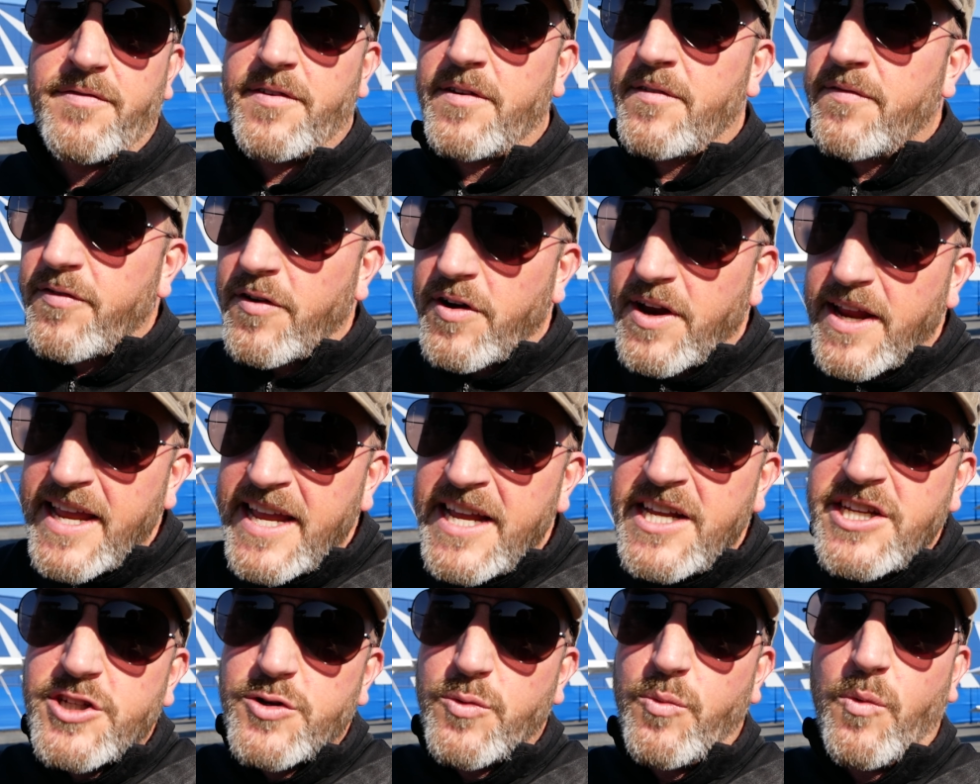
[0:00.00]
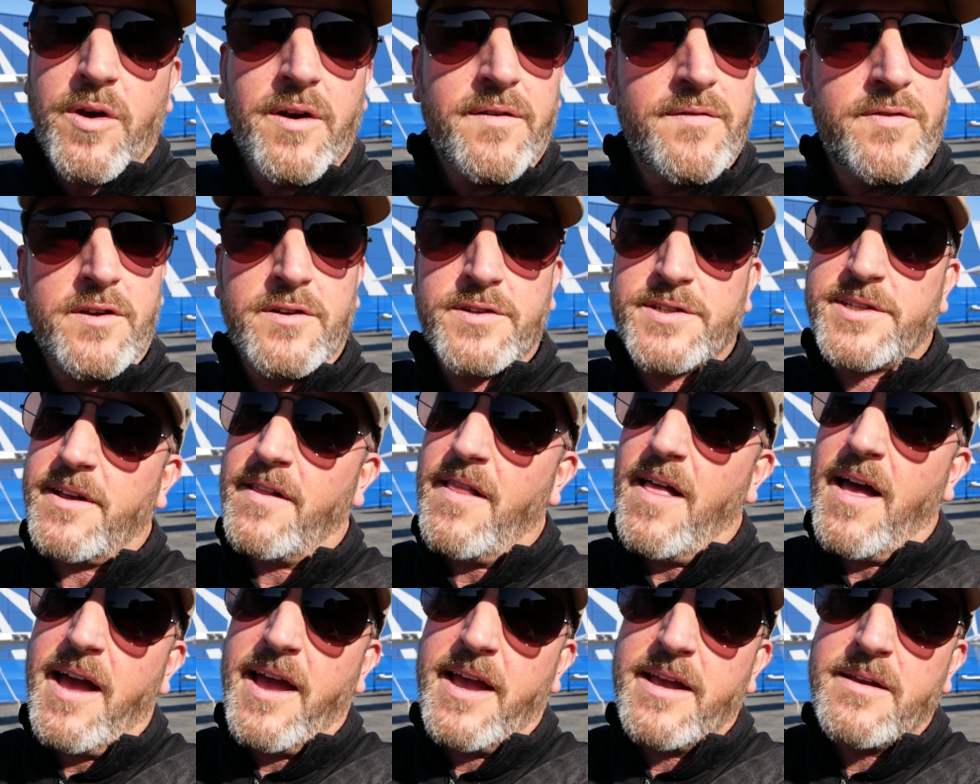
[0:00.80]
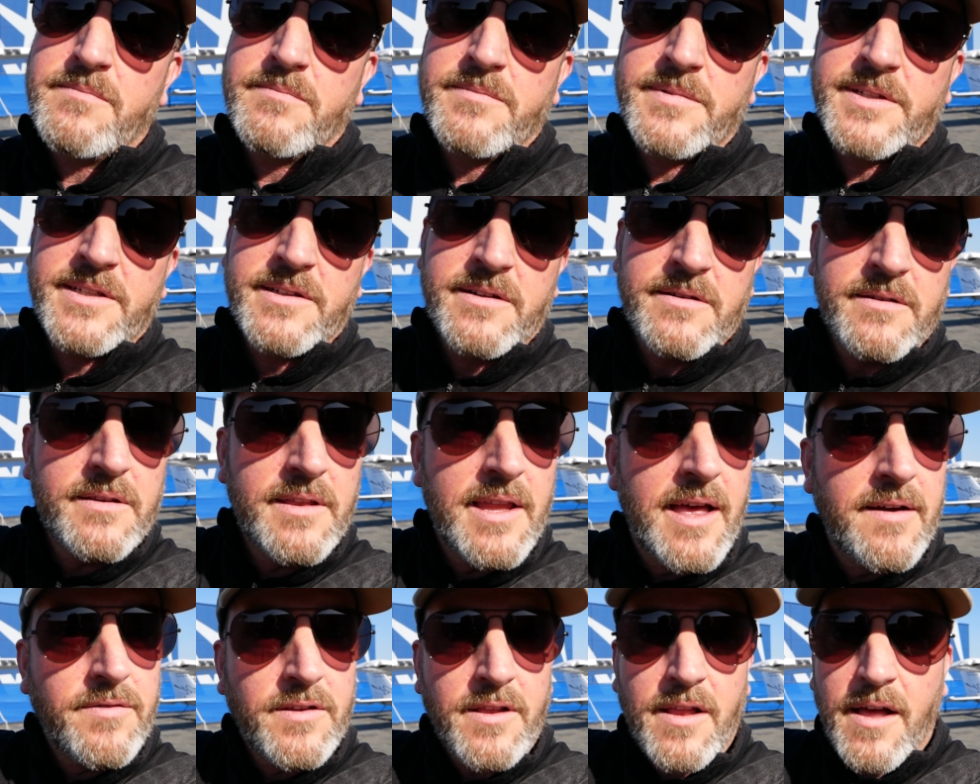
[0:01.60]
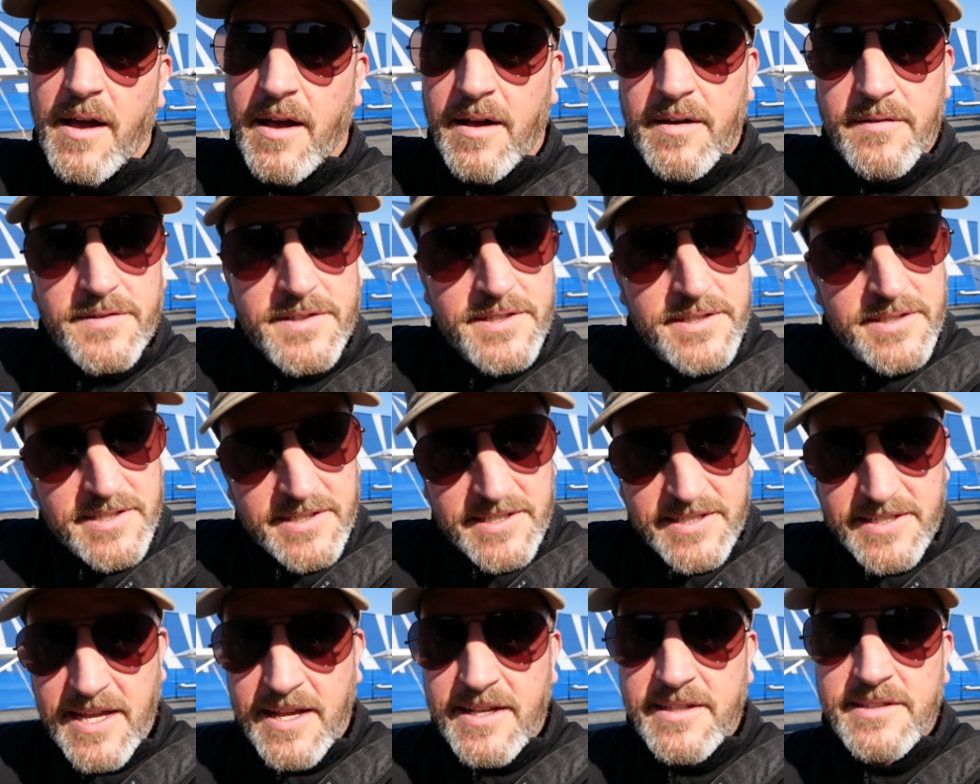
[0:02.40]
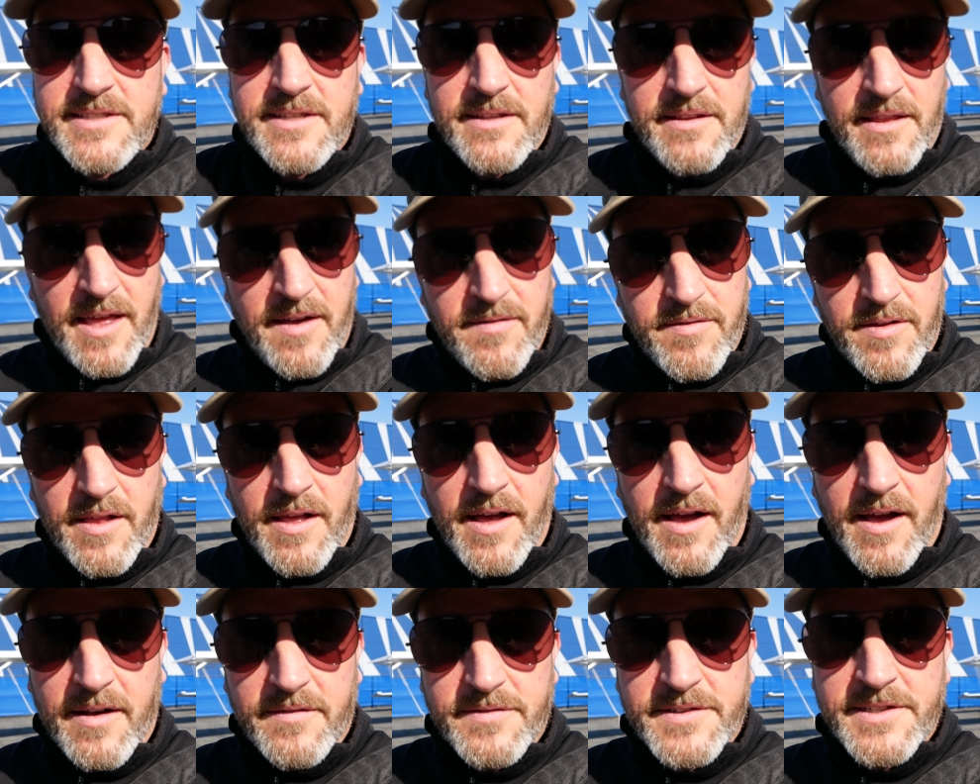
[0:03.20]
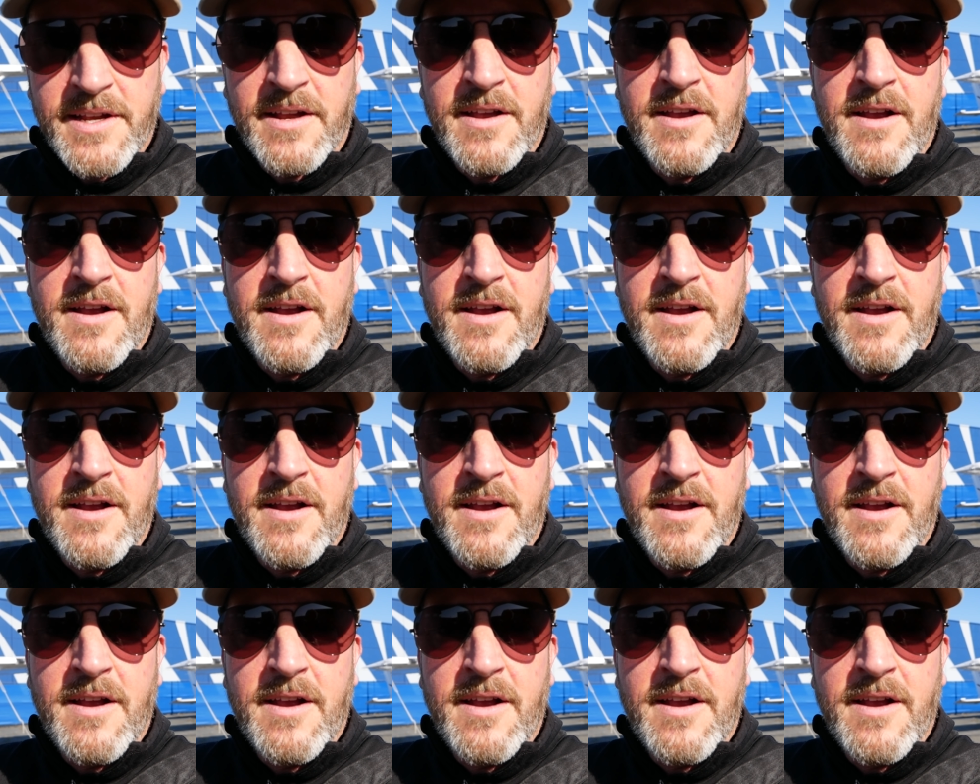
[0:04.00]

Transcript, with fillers: And for each one of those climbs, level offs, descents, and level offs,